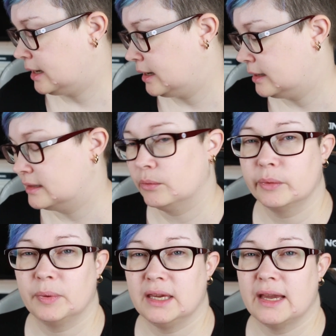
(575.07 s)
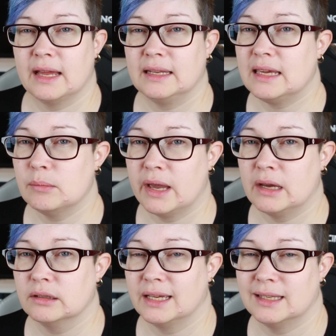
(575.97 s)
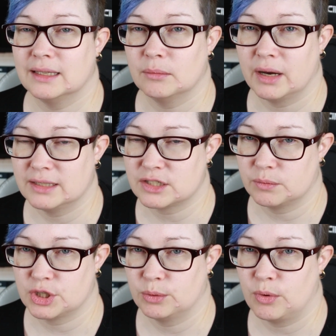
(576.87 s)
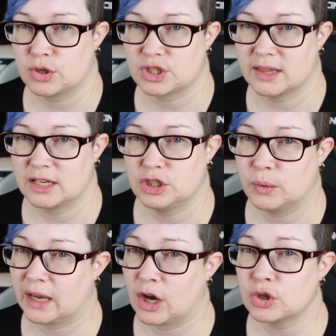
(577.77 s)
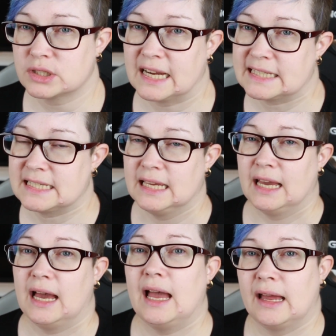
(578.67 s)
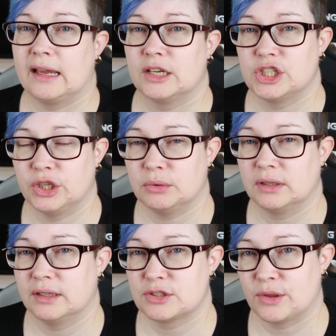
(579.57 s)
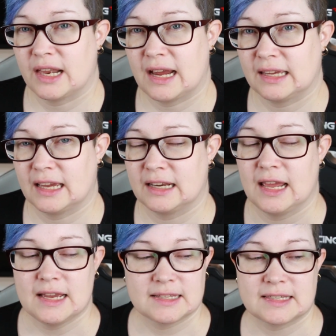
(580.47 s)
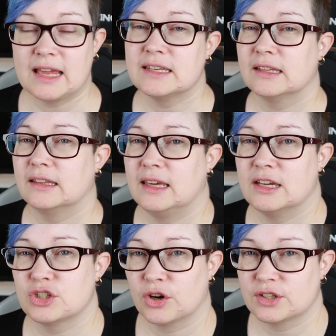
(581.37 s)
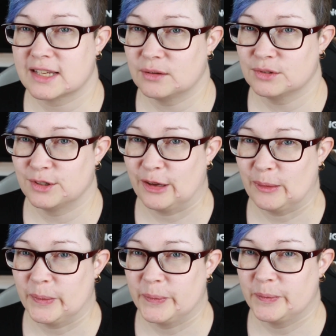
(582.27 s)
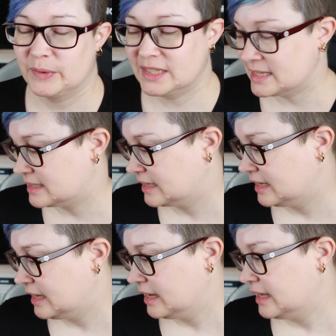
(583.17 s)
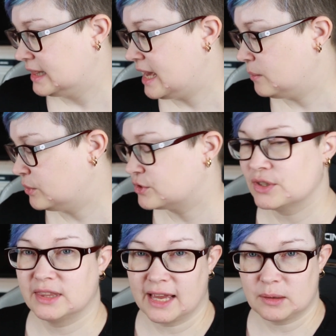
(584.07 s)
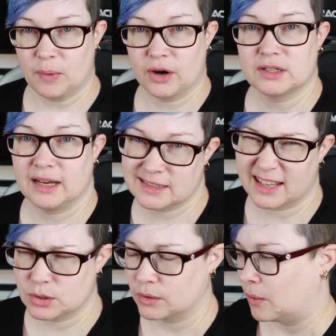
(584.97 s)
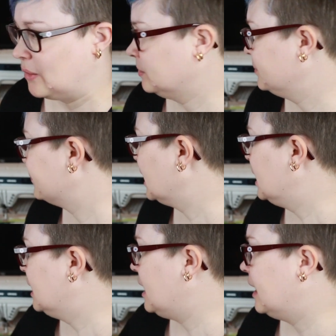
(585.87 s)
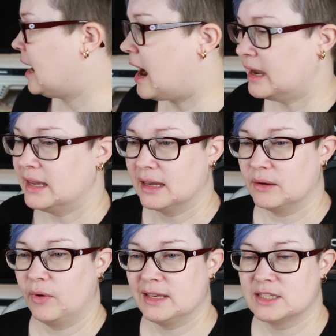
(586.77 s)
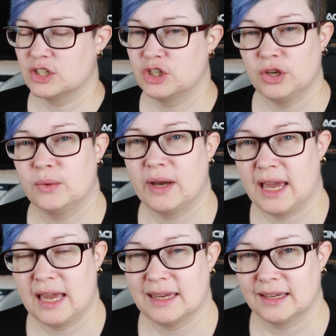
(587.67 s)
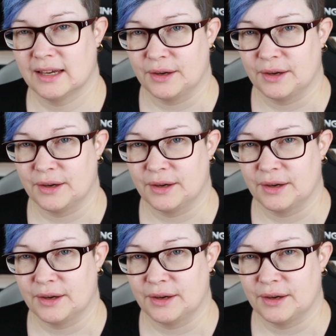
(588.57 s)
there will be an email in my description box that you can contact so that I can send the shards out to you. But yes, that was that part. Let's get to the haul. I went to a